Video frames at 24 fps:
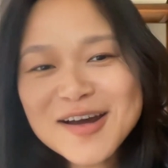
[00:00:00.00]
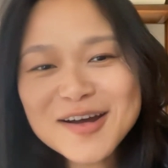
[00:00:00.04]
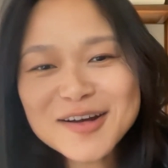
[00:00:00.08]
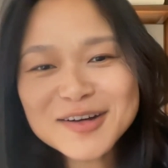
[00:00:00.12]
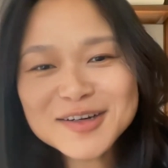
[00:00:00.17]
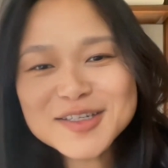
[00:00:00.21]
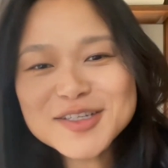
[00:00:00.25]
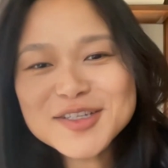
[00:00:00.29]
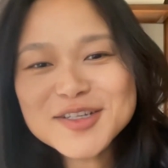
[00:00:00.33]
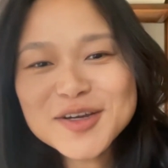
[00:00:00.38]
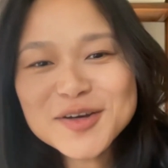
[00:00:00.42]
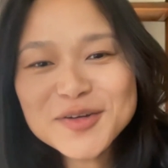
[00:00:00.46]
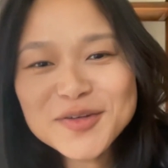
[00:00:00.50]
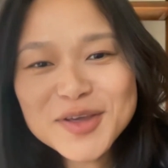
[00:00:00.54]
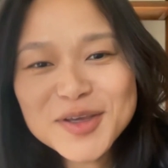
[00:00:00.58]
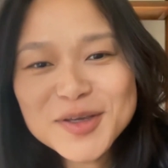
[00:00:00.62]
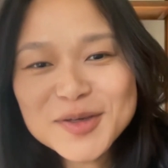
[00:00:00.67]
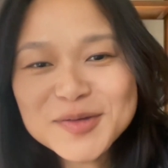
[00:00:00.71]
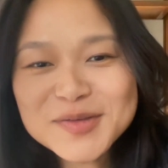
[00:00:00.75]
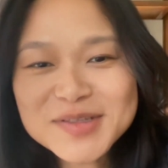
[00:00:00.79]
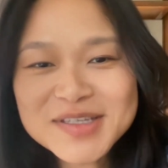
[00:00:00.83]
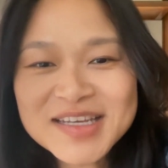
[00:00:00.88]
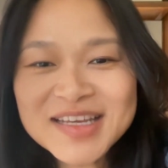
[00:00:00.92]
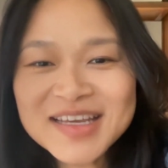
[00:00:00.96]
are still
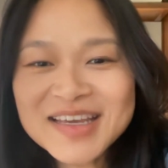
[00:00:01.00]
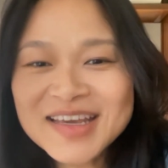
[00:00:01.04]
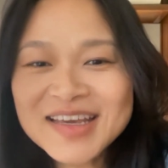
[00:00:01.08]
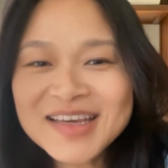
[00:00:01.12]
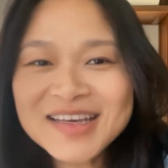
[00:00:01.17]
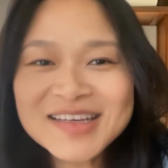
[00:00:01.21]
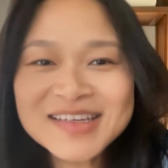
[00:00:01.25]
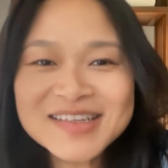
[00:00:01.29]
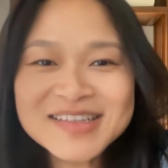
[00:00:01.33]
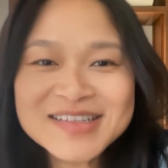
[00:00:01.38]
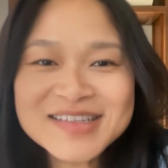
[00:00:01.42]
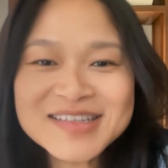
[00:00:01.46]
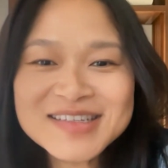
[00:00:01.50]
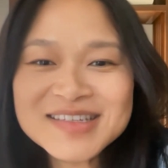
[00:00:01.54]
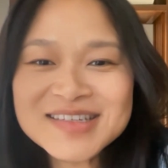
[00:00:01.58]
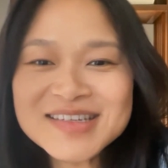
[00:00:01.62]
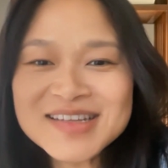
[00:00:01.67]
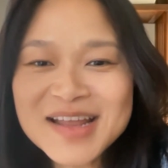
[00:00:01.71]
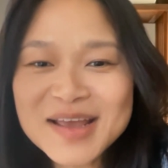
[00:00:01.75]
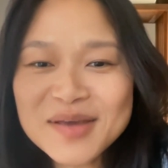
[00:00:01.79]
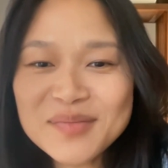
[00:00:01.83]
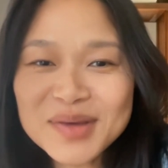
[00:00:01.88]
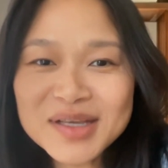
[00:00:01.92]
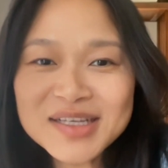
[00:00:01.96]
using his
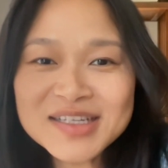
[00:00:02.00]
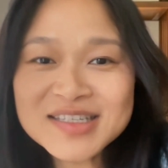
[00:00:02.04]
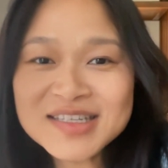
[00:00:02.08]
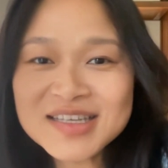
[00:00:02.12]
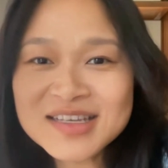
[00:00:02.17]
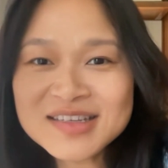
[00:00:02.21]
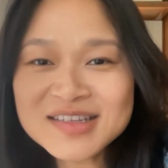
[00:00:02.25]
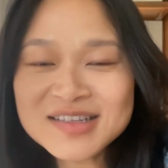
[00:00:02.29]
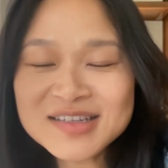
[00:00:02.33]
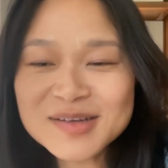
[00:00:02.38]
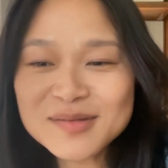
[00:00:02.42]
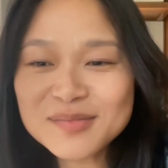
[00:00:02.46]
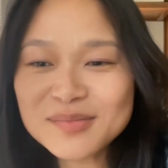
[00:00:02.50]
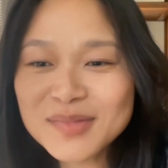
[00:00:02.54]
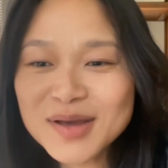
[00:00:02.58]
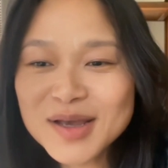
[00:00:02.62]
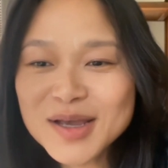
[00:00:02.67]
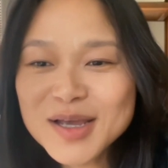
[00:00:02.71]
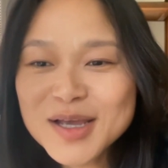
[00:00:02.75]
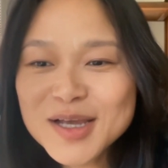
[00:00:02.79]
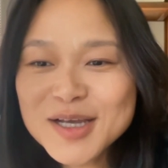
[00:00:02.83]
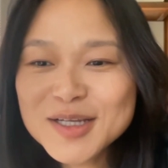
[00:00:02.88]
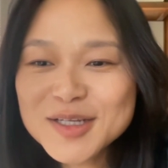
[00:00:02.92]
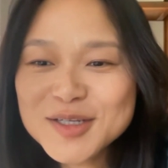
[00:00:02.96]
naming system
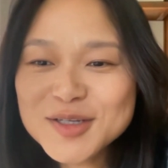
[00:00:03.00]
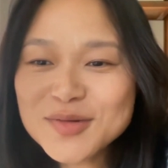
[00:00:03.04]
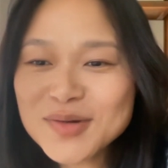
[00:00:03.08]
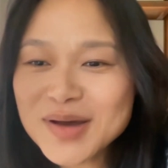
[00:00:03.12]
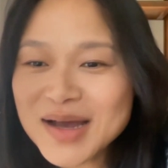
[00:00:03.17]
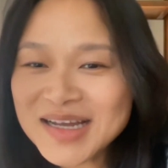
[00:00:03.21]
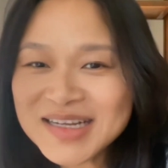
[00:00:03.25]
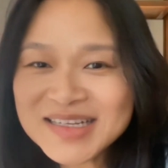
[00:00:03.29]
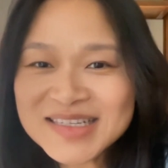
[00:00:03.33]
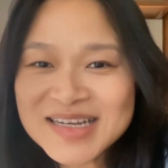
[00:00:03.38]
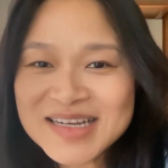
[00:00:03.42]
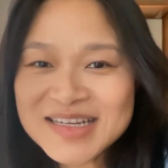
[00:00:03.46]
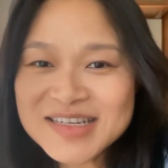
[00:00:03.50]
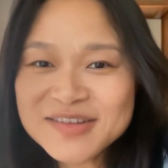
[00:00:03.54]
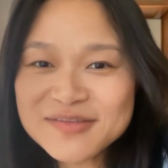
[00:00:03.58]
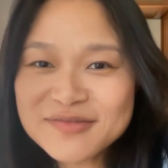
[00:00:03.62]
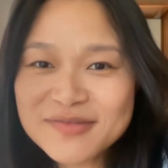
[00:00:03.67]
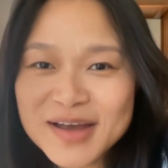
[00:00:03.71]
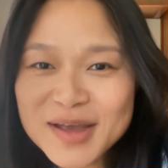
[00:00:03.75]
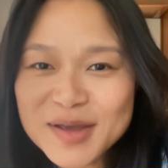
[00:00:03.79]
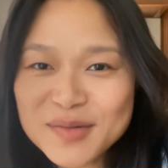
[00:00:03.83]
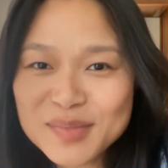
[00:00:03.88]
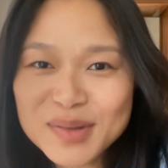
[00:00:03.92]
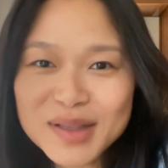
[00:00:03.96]
to
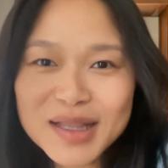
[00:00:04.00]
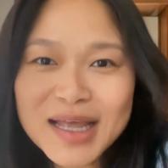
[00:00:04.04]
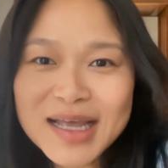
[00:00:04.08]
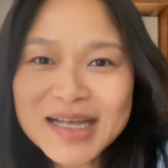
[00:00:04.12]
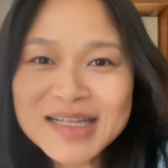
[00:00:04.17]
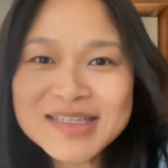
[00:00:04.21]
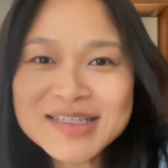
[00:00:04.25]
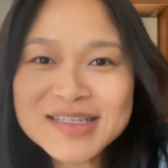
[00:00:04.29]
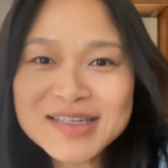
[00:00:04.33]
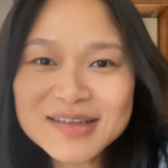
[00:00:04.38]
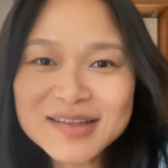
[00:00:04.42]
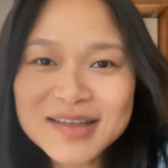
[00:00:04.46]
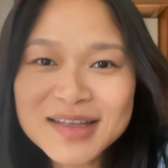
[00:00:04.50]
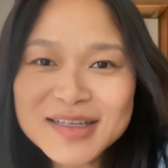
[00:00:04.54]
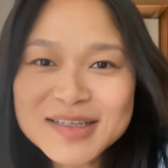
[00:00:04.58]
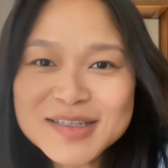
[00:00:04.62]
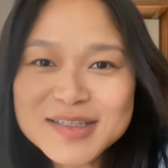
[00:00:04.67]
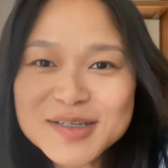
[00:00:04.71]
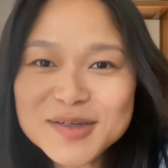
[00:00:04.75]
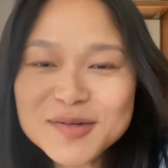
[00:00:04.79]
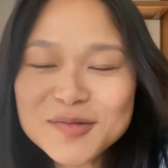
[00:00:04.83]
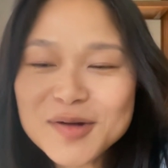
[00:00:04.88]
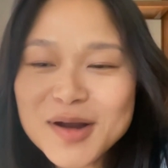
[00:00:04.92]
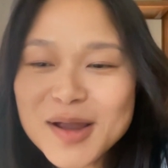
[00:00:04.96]
identify plants on
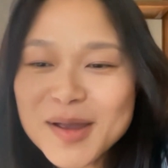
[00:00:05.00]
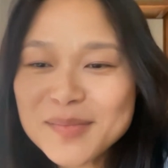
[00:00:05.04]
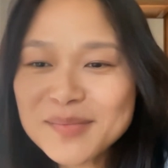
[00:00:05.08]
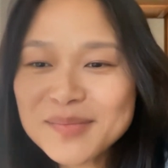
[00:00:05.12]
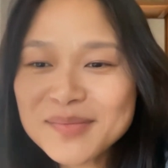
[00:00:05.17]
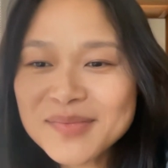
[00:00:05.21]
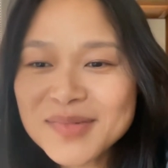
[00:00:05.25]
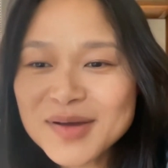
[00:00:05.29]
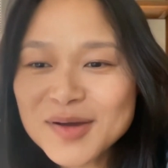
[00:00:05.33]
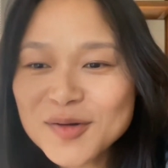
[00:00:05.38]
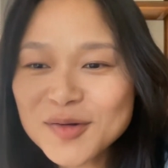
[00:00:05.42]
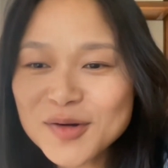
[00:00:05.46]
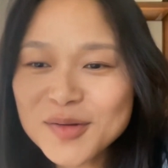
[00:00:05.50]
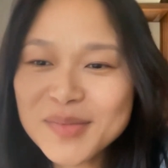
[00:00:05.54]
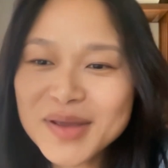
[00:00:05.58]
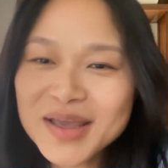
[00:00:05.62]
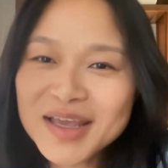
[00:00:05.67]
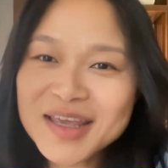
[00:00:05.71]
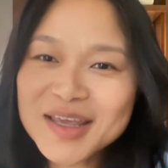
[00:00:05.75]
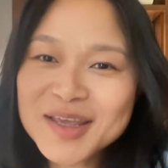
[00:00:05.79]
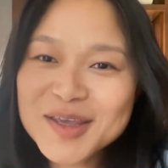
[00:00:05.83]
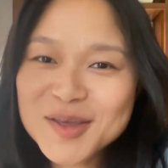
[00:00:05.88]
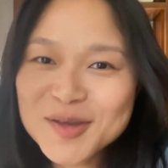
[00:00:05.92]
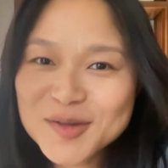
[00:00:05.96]
Instagram or
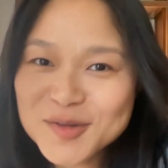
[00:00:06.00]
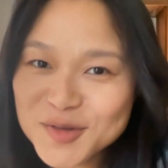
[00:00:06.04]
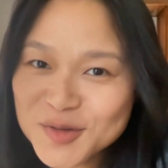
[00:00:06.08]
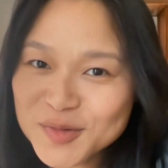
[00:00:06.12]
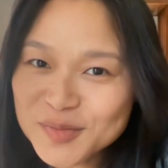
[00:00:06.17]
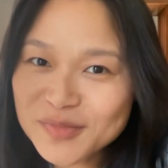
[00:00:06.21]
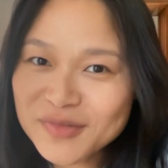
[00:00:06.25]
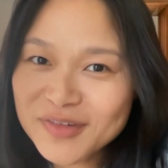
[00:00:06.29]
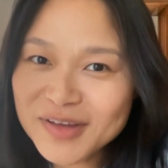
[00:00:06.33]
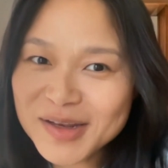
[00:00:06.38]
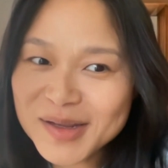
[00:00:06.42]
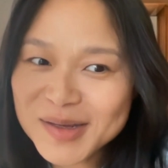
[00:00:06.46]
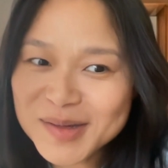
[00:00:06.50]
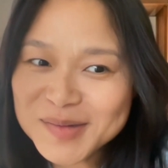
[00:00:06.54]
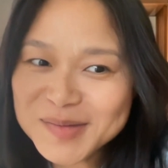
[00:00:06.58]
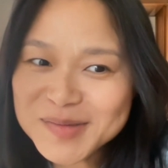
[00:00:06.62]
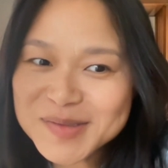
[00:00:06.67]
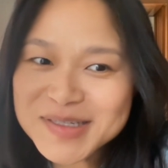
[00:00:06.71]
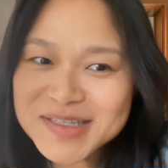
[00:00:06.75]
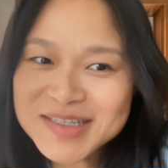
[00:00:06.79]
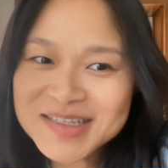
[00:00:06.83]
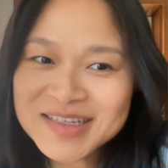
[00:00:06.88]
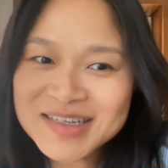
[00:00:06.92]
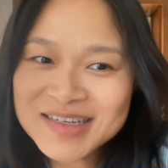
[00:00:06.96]
making YouTube
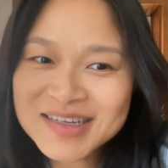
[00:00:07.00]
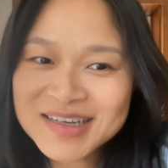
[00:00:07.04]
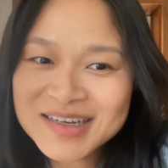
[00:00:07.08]
videos.